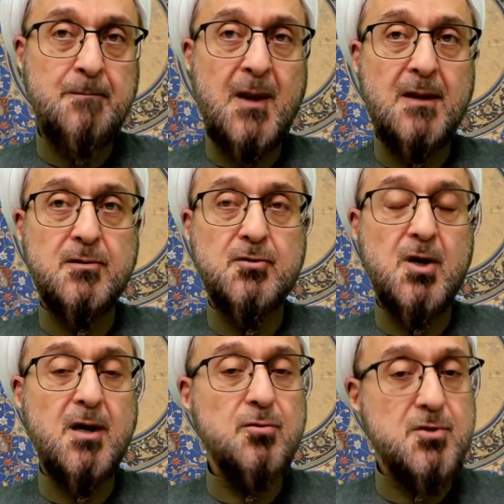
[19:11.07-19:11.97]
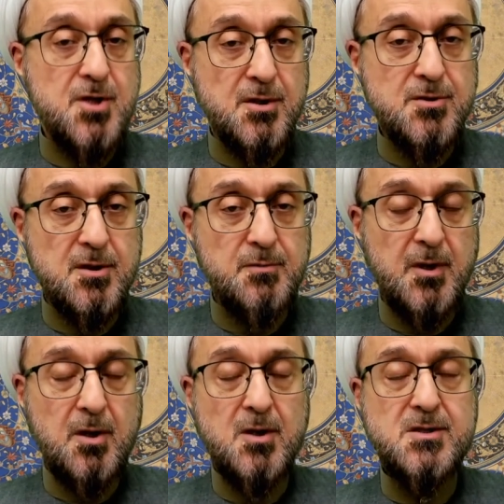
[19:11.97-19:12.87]
and try to change it,
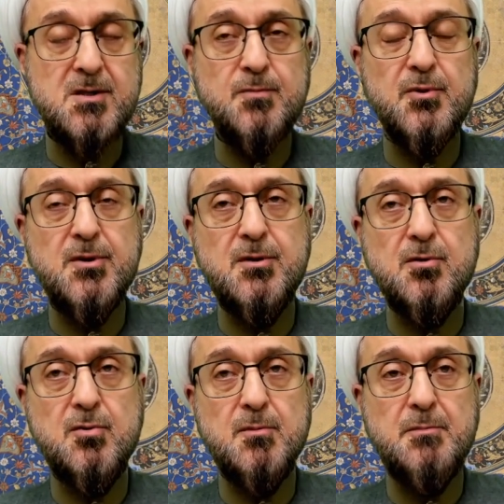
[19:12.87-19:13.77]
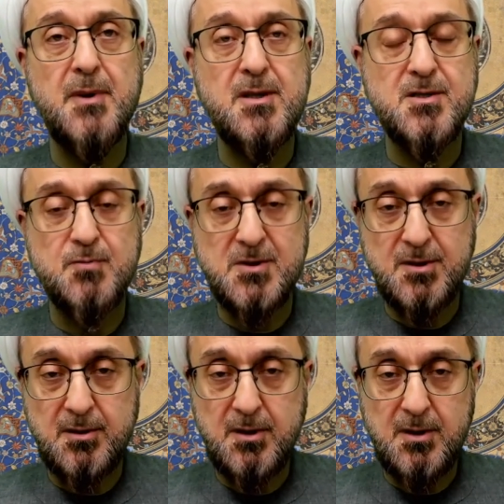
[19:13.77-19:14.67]
because the political base
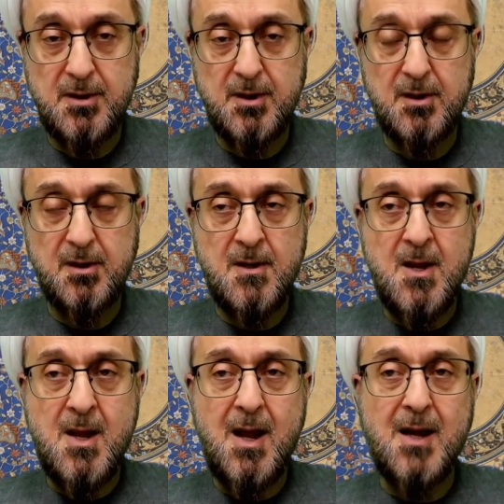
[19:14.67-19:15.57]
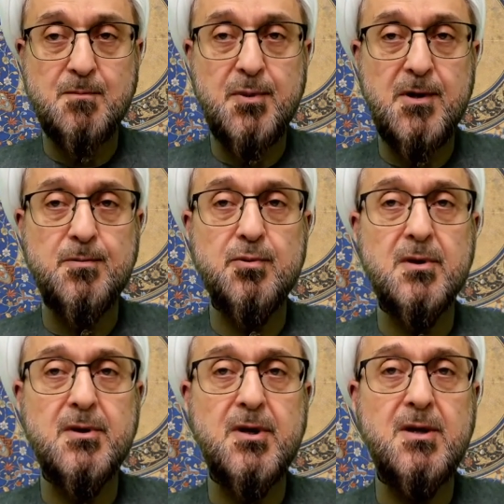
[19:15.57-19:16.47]
wasn't there and people
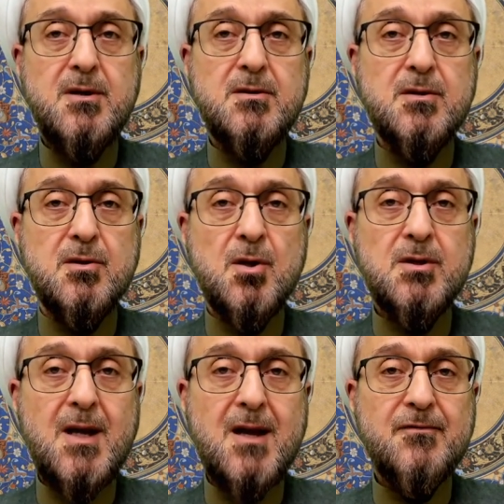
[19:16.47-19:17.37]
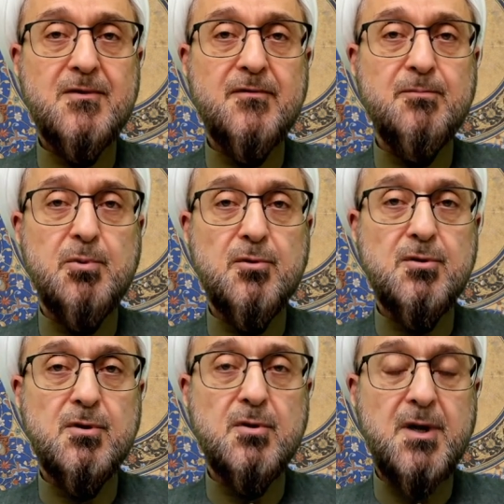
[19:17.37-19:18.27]
really did not have the
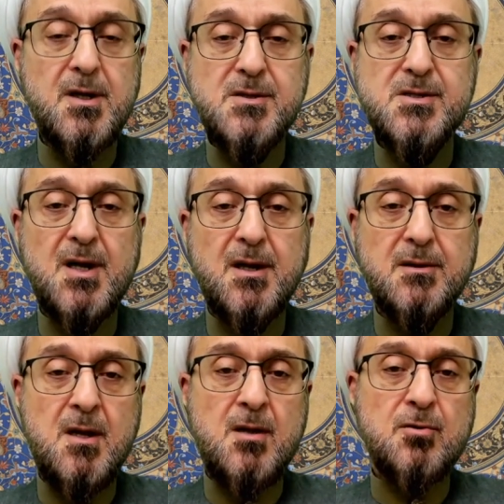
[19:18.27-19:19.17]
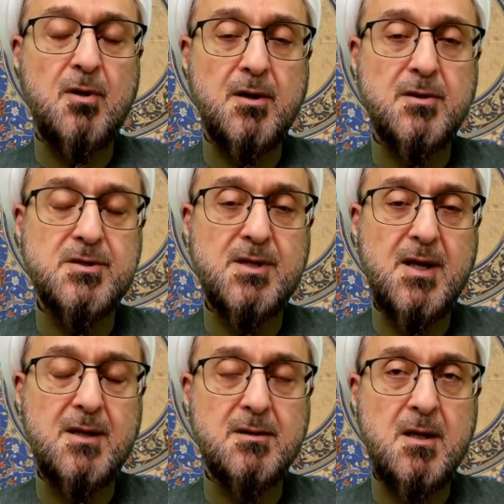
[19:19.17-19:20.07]
political insight to
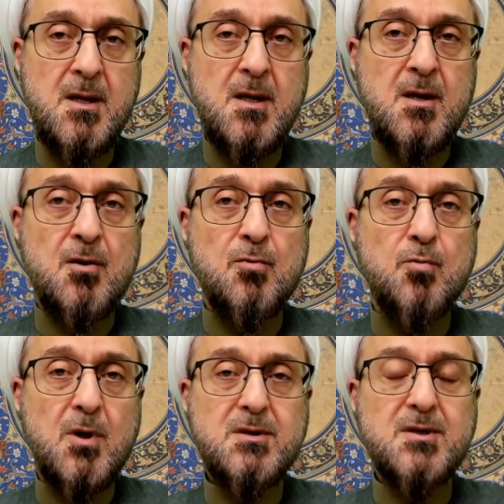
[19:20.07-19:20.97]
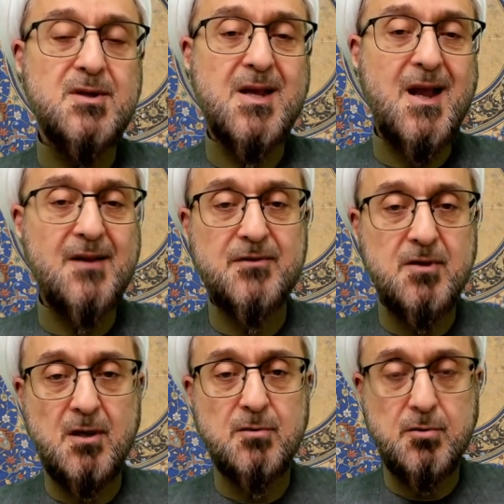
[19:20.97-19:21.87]
understand what they have
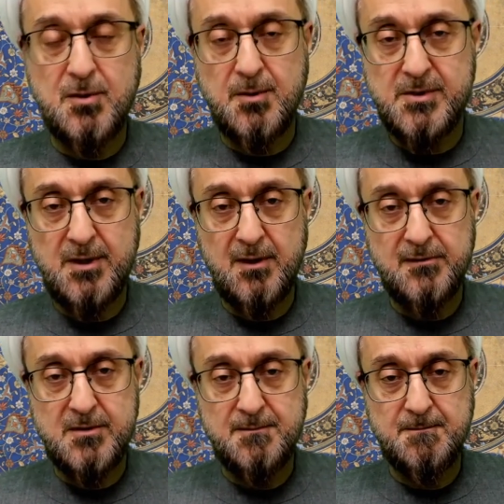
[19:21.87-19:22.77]
done to themselves.